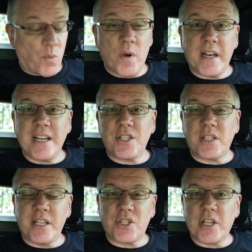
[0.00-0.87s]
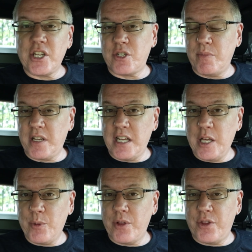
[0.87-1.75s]
When I said station
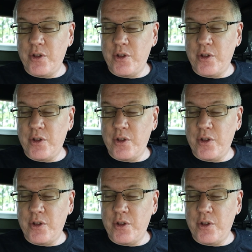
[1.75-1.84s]
beginning with